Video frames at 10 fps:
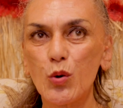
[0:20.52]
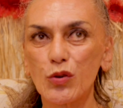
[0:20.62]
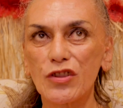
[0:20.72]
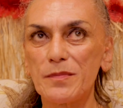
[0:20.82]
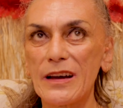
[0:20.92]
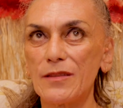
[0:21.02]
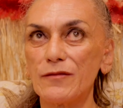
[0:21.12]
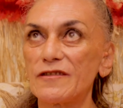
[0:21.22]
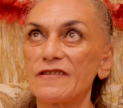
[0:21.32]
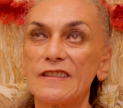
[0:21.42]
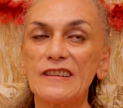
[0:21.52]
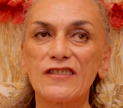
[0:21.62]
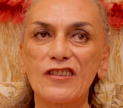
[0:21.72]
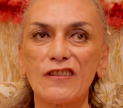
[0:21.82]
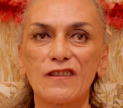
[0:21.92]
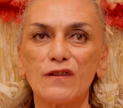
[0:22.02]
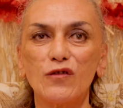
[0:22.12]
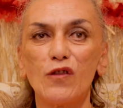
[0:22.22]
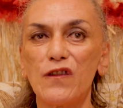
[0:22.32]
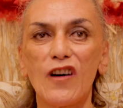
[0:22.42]
Hawke's Bay, which is the east coast of the
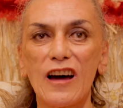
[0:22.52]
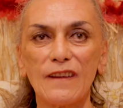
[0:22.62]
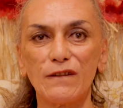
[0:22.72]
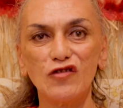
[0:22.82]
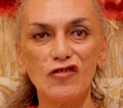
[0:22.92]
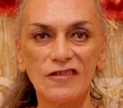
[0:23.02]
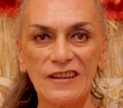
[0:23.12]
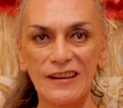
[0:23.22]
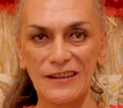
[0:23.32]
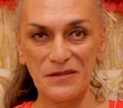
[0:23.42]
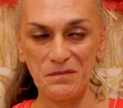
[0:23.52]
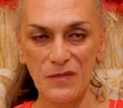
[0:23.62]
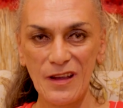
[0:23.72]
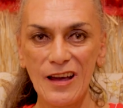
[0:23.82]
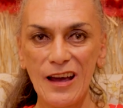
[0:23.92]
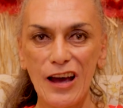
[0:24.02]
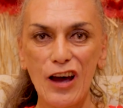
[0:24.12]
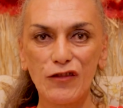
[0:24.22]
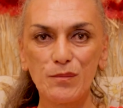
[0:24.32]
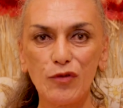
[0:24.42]
North Island, New Zealand.
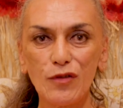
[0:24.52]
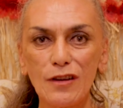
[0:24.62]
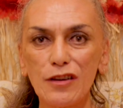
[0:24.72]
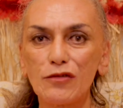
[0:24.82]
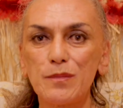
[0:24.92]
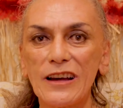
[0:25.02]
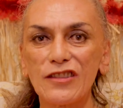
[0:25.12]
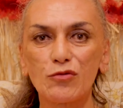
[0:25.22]
I was born in a little place